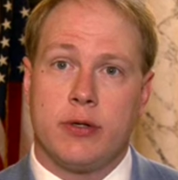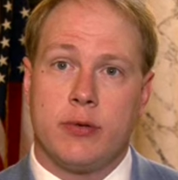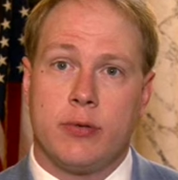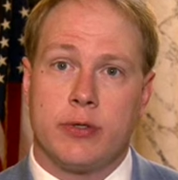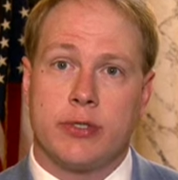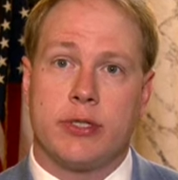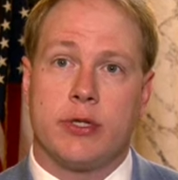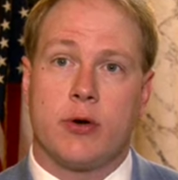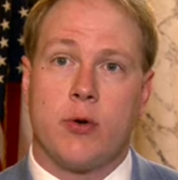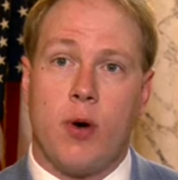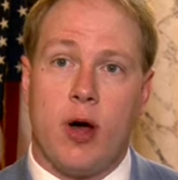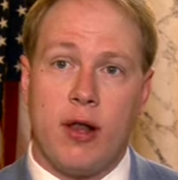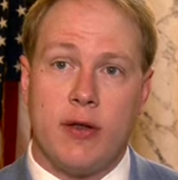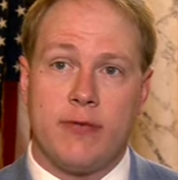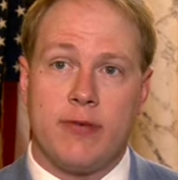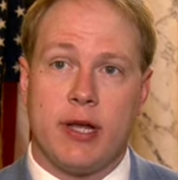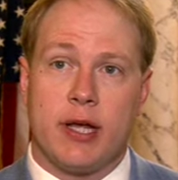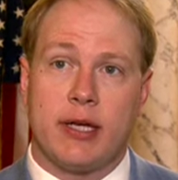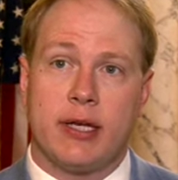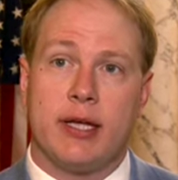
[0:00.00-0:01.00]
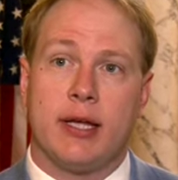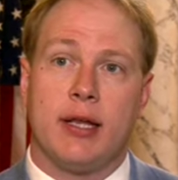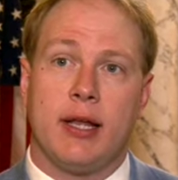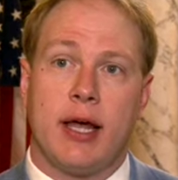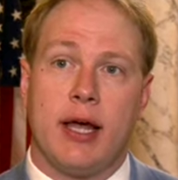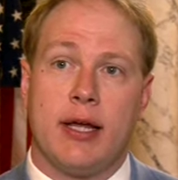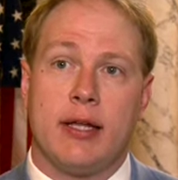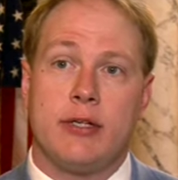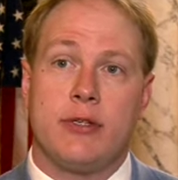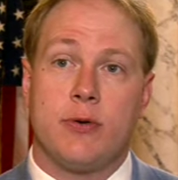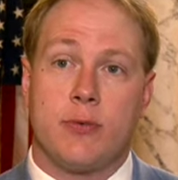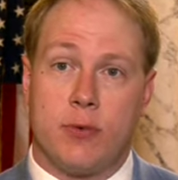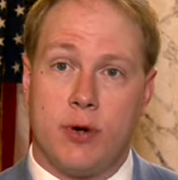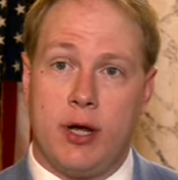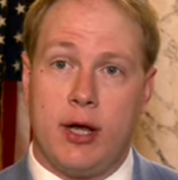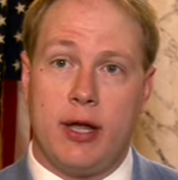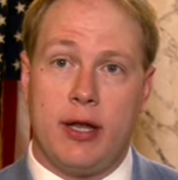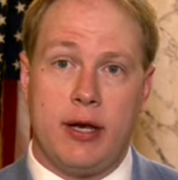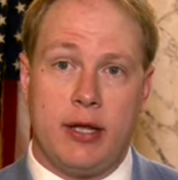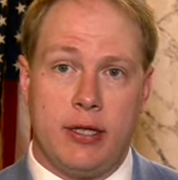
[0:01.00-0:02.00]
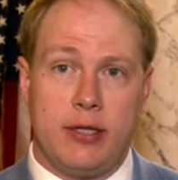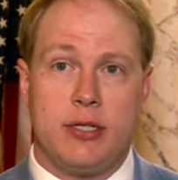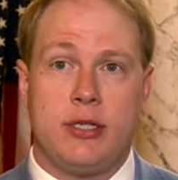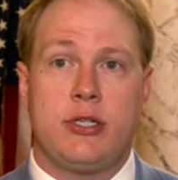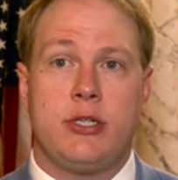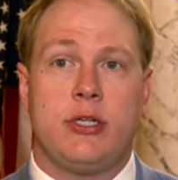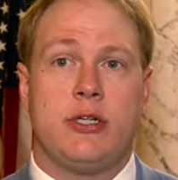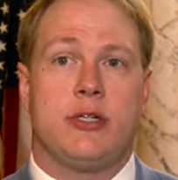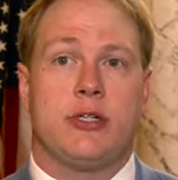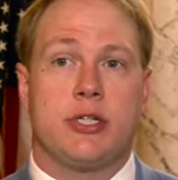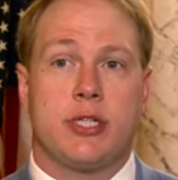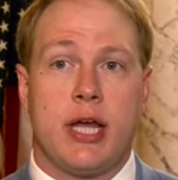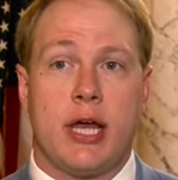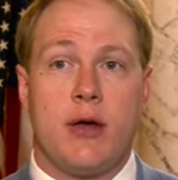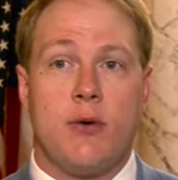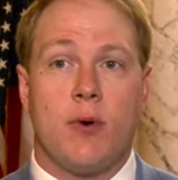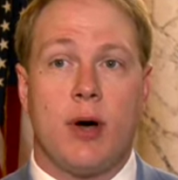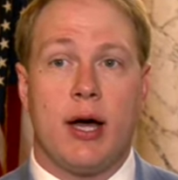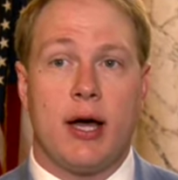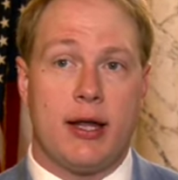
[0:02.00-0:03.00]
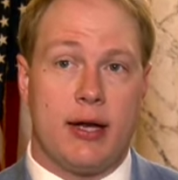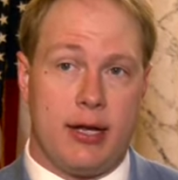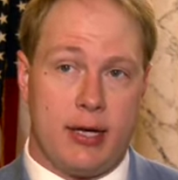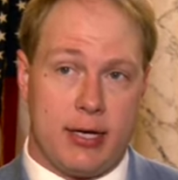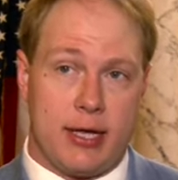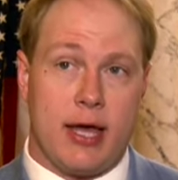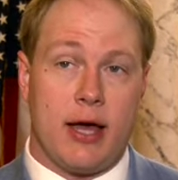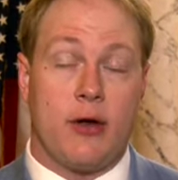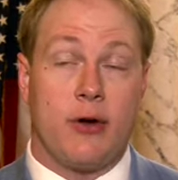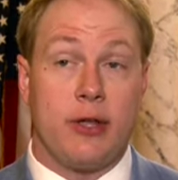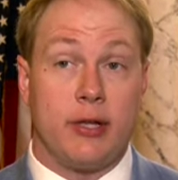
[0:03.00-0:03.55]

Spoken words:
was the qualifying deadline to run in this year's statewide and county